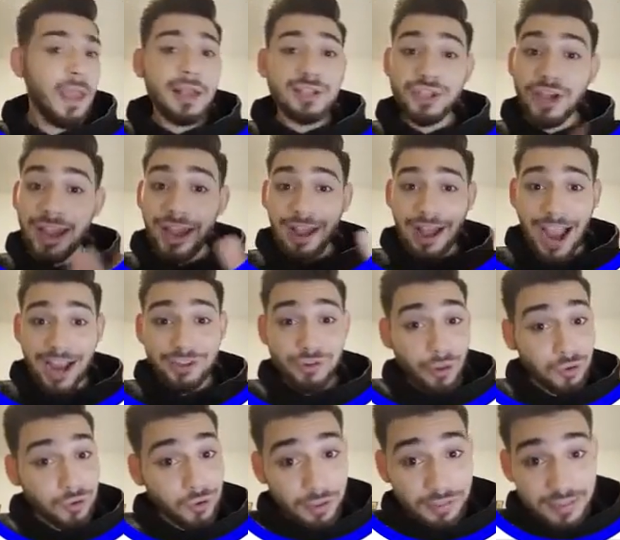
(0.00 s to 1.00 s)
So yeah, I
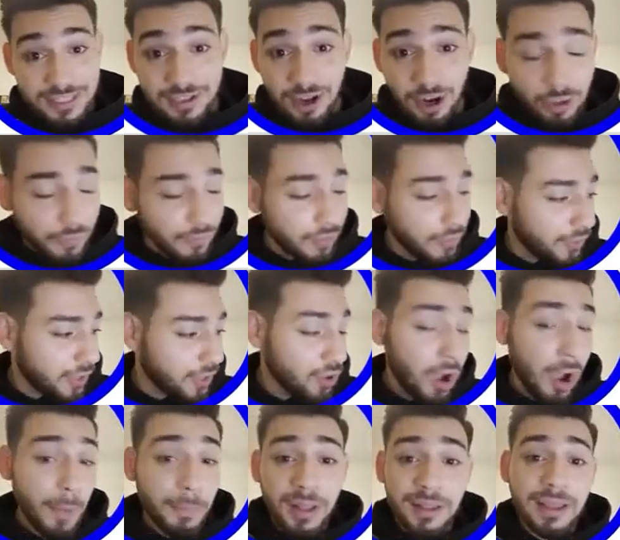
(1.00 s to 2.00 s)
told you at the start of the video,
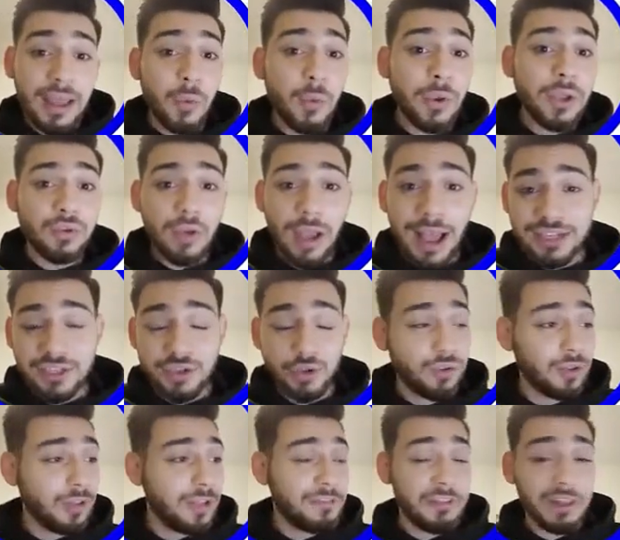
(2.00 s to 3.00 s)
I'm not going to ask you
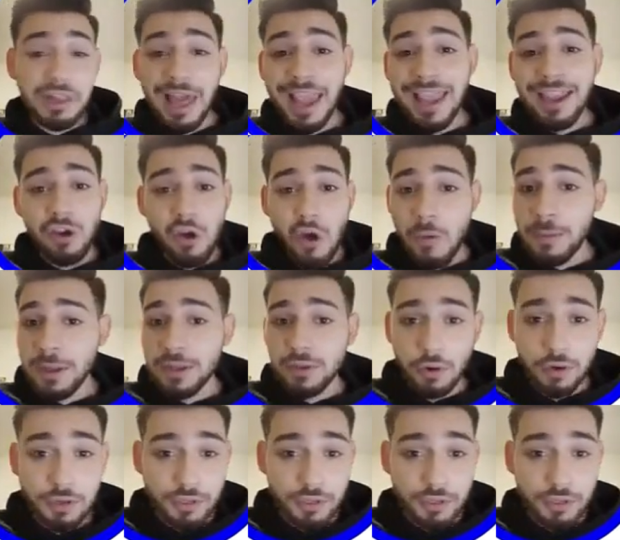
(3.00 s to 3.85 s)
to leave a like, comment, or